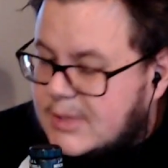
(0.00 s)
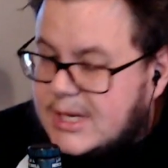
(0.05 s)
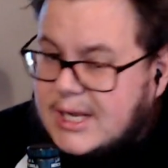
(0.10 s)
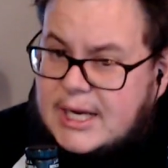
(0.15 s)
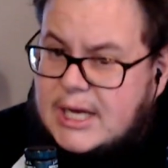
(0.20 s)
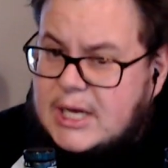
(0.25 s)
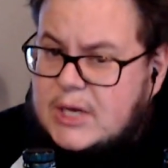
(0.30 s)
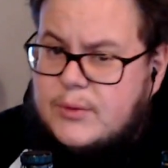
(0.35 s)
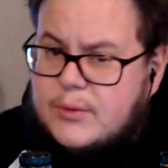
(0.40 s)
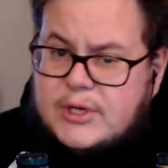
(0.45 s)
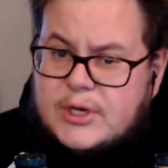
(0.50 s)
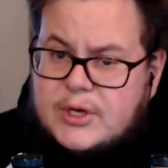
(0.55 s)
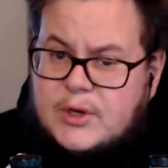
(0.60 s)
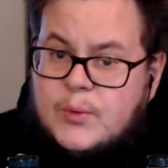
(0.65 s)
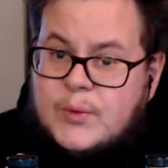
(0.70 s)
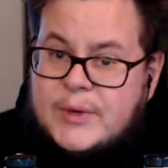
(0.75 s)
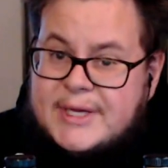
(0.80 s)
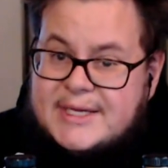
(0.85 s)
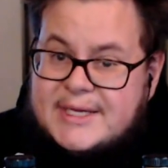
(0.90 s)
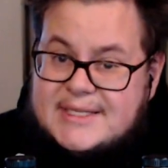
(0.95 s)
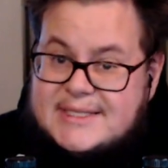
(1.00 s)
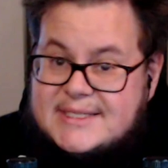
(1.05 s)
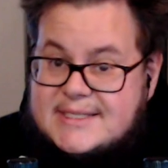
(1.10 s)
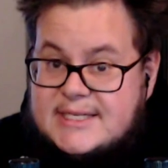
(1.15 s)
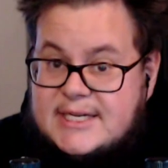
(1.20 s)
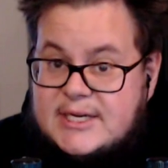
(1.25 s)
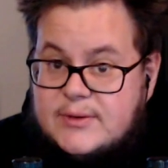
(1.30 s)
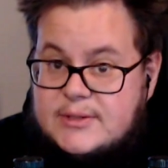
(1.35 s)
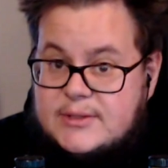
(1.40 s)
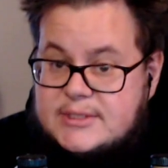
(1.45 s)
Like with the green
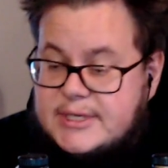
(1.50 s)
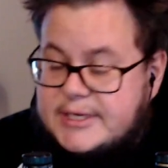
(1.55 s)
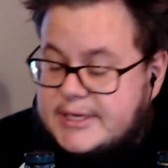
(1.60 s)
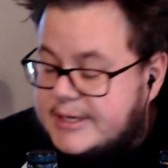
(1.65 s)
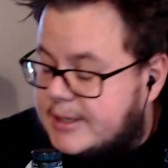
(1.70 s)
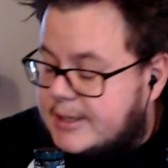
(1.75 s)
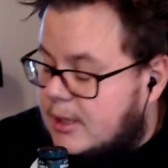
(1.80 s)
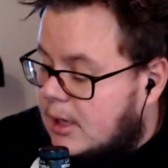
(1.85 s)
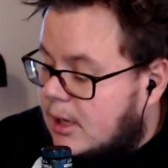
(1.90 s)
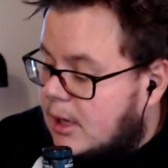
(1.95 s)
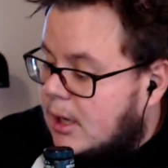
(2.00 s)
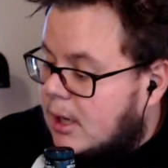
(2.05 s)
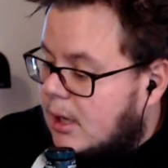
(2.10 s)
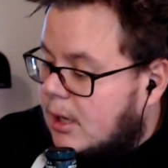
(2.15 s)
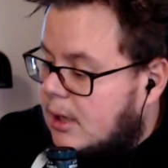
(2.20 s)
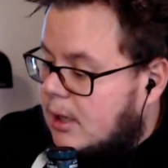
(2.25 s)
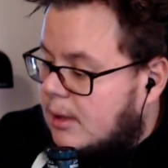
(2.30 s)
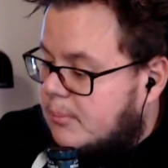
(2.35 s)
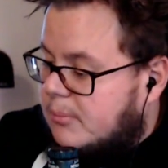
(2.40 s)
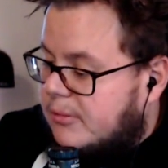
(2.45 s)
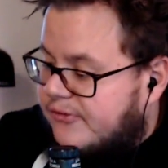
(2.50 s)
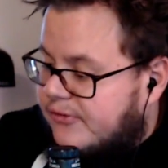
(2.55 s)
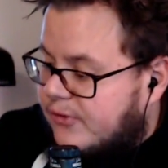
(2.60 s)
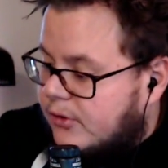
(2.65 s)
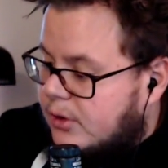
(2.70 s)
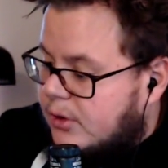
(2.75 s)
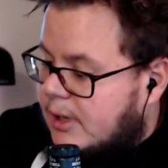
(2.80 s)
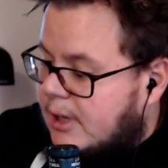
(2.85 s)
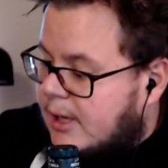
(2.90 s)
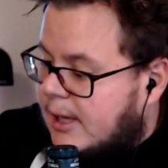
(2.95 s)
series they did before.